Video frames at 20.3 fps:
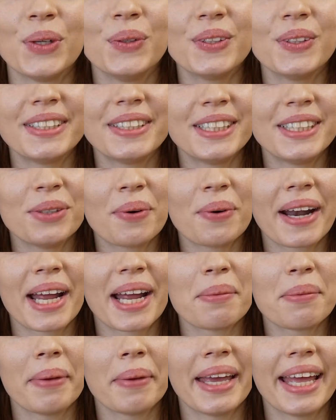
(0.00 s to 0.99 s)
You'll see what
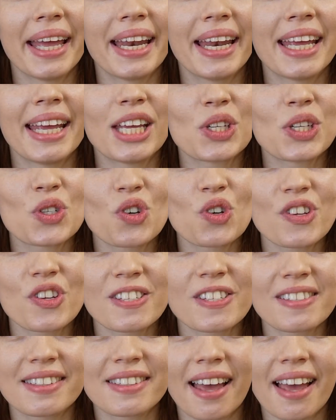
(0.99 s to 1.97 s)
I mean in
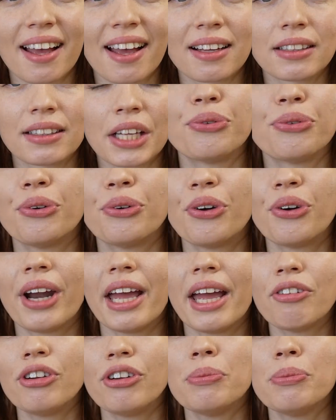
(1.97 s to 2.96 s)
just a second. For
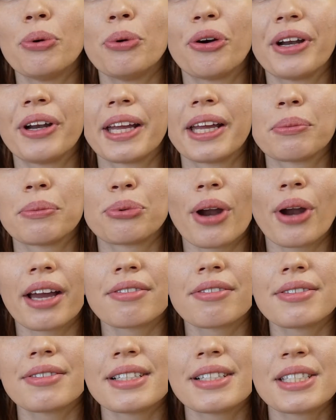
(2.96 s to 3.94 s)
every morning
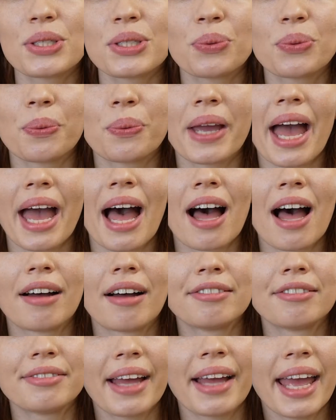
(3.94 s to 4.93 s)
breakfast we
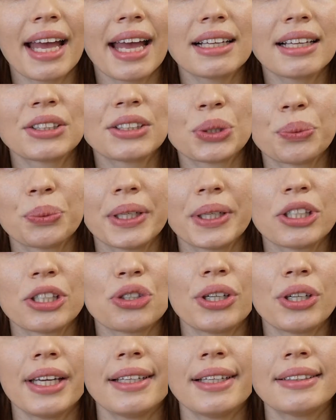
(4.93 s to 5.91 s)
have eggs with
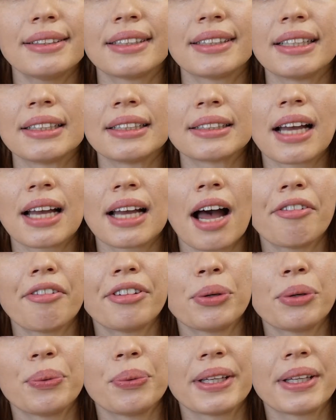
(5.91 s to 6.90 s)
cheese and
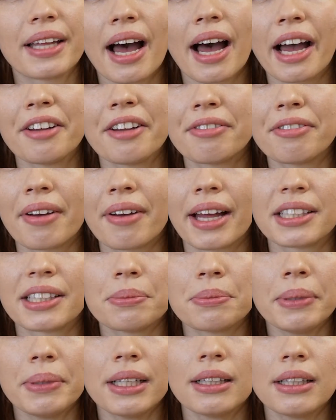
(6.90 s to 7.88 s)
coffee with
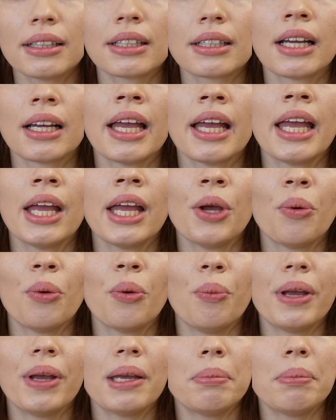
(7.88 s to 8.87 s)
high-fat milk.
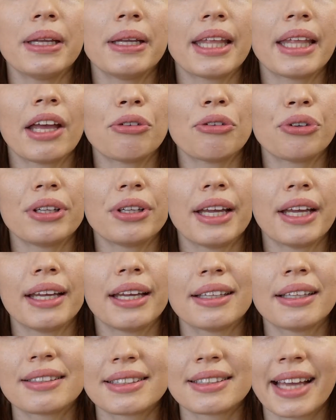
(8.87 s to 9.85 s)
We keep it every day
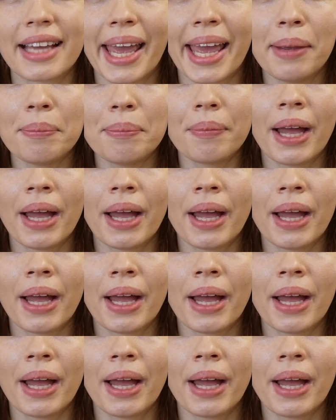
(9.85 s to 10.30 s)
the same.